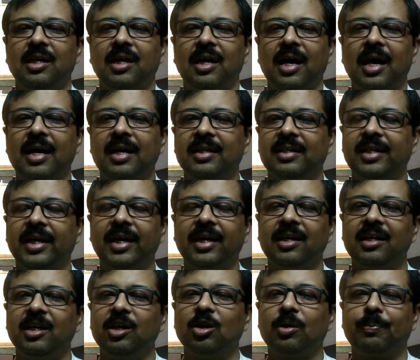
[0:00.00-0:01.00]
and
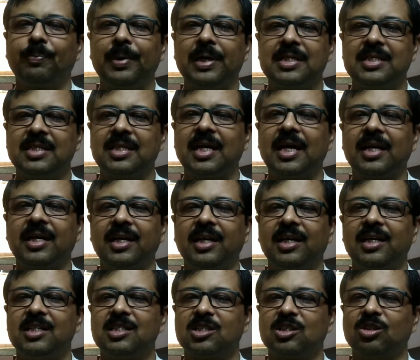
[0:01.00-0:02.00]
then your precis writing
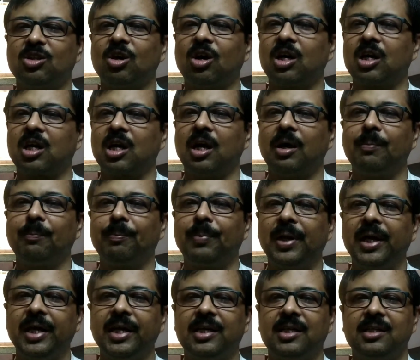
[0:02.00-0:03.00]
is not
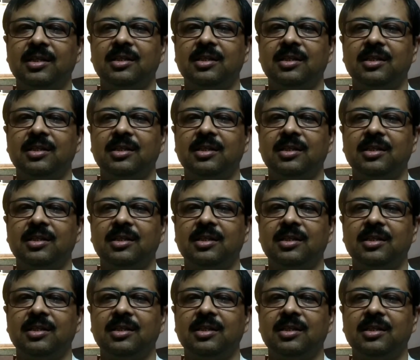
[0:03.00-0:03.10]
complete.